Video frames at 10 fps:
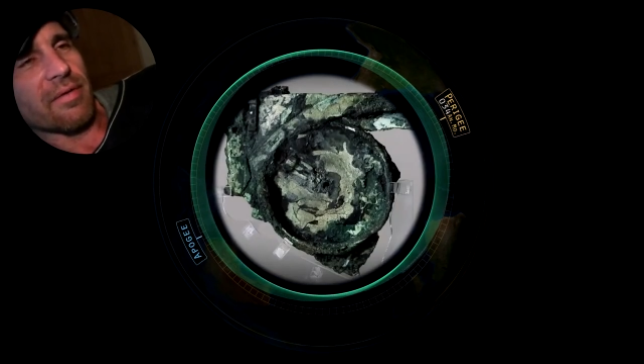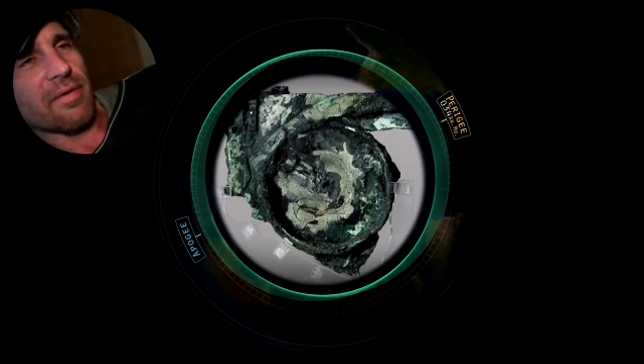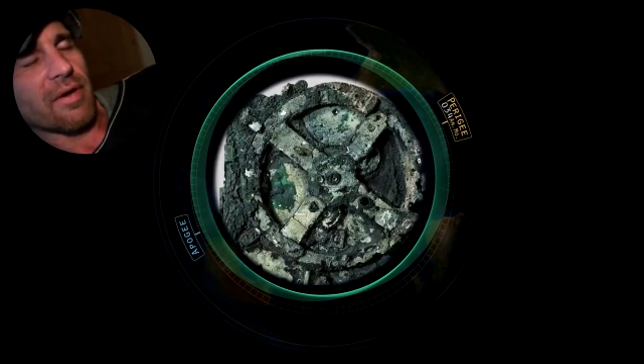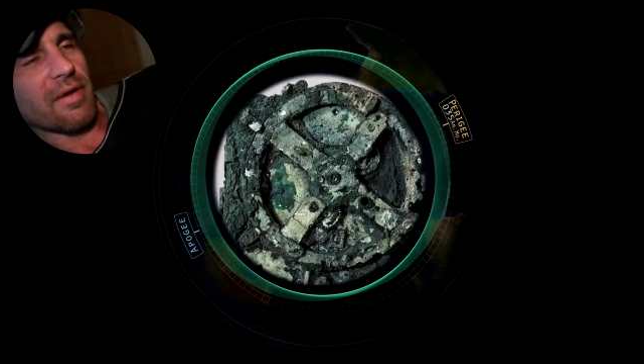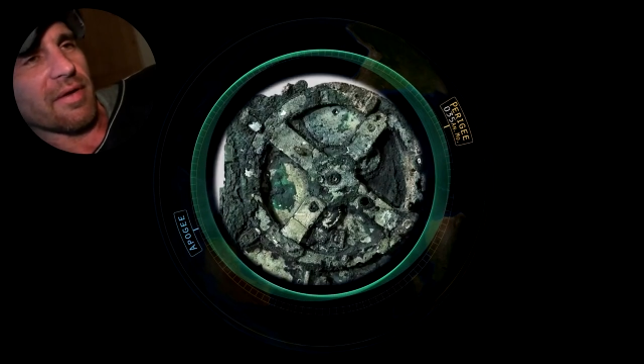It
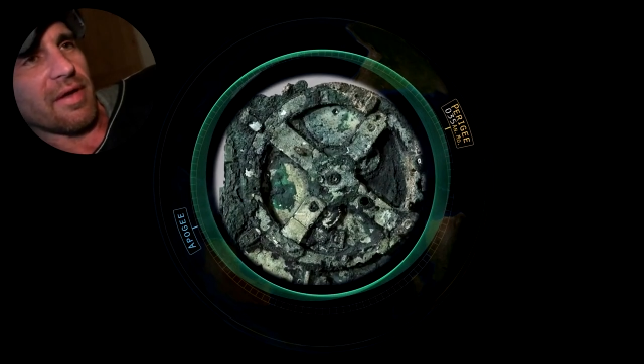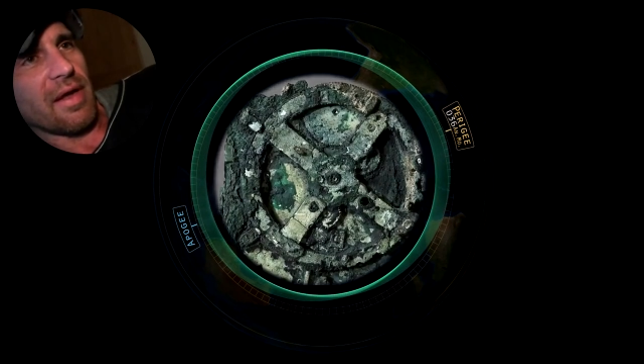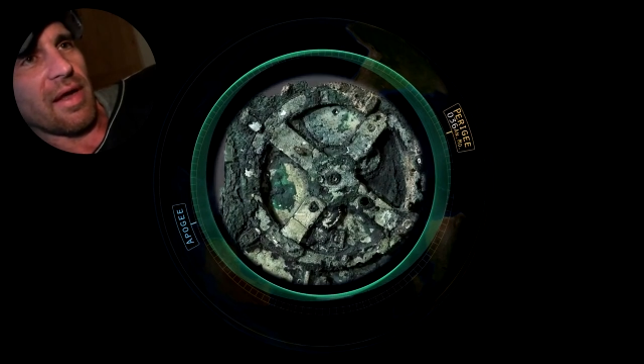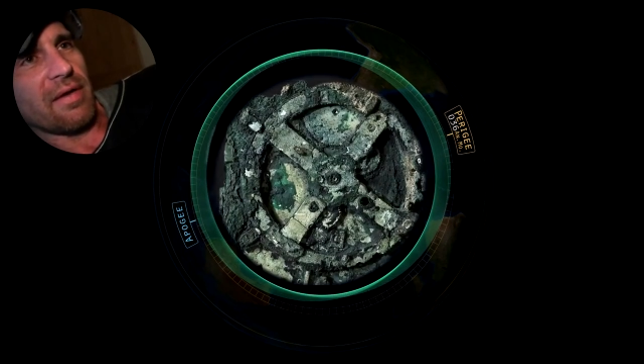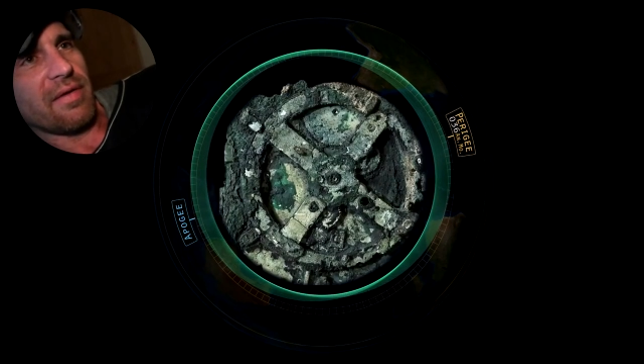was called the
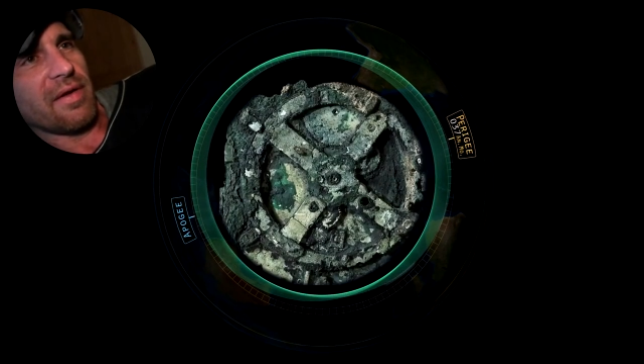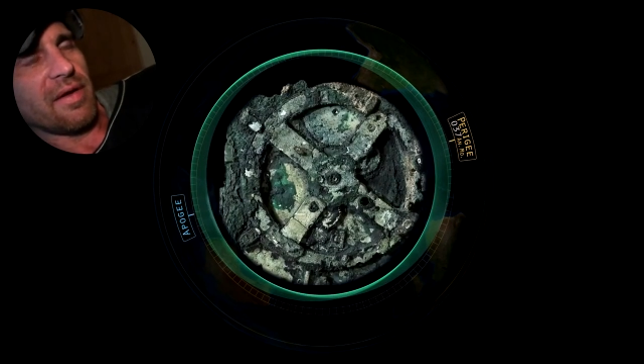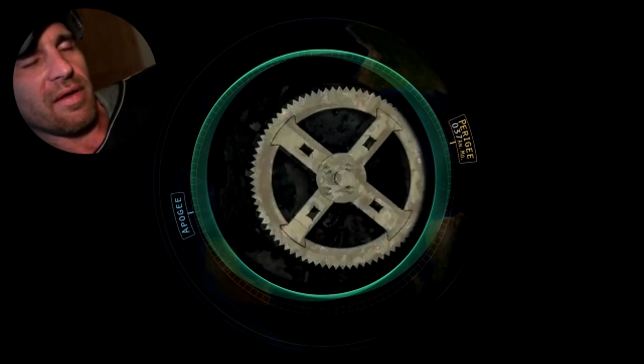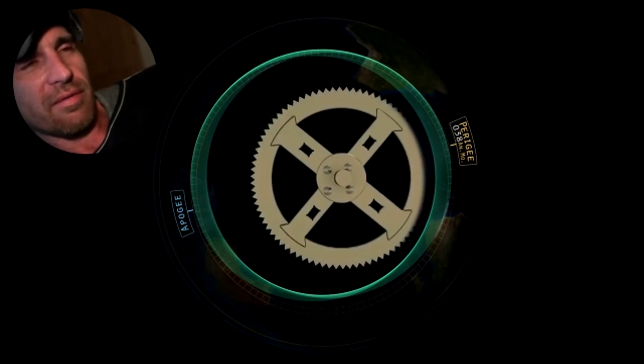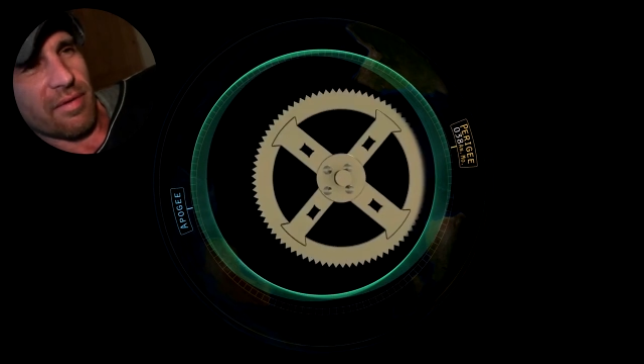
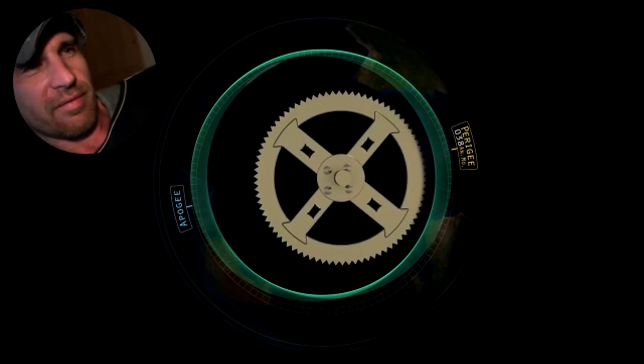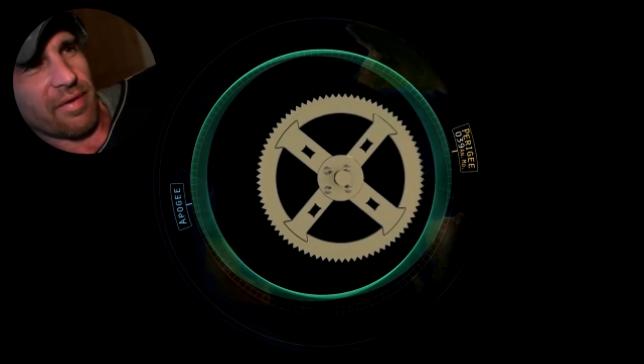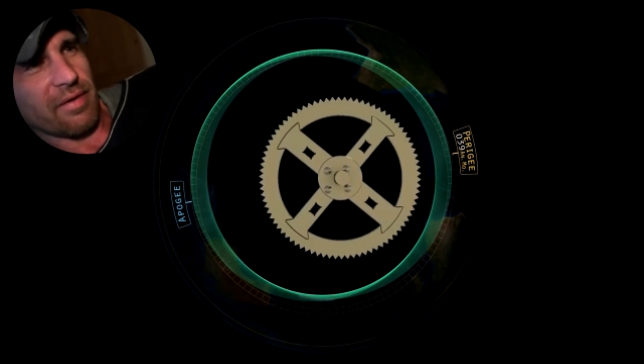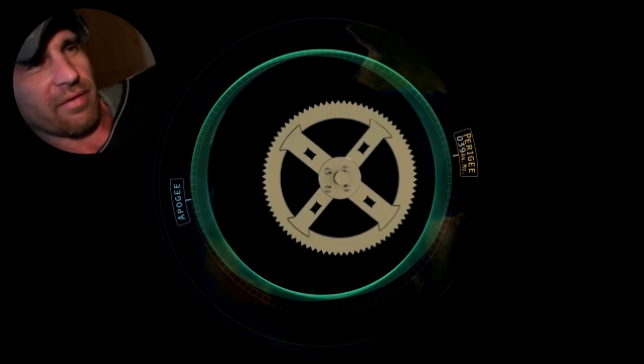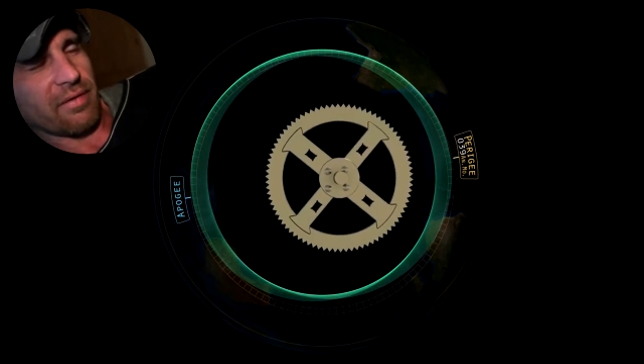Antikythera
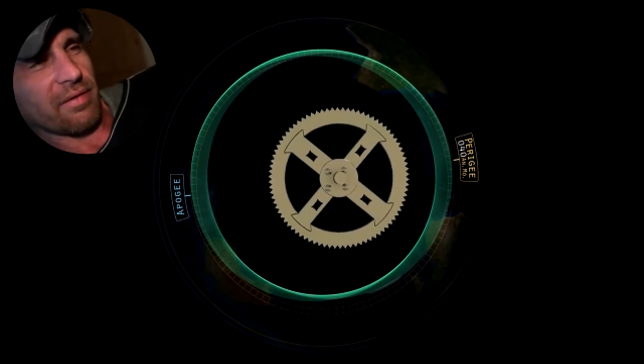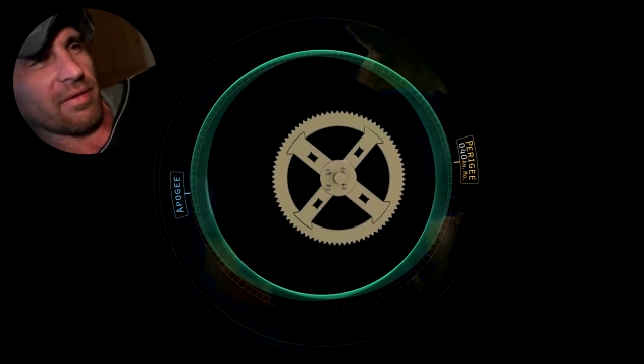device.